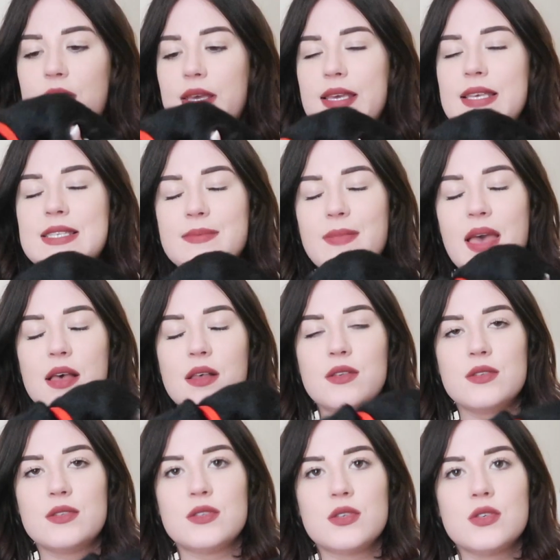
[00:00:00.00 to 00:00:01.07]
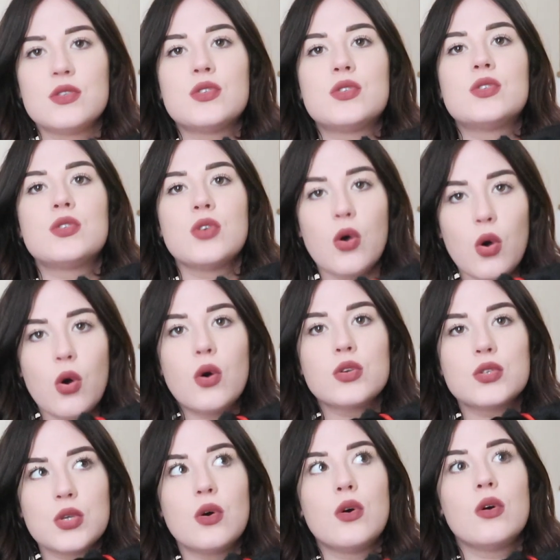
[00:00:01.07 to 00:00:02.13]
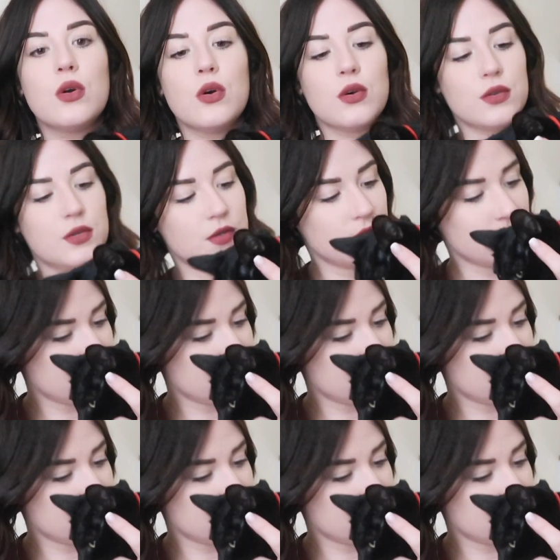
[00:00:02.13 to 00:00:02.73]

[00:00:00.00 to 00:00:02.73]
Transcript: he smells so so good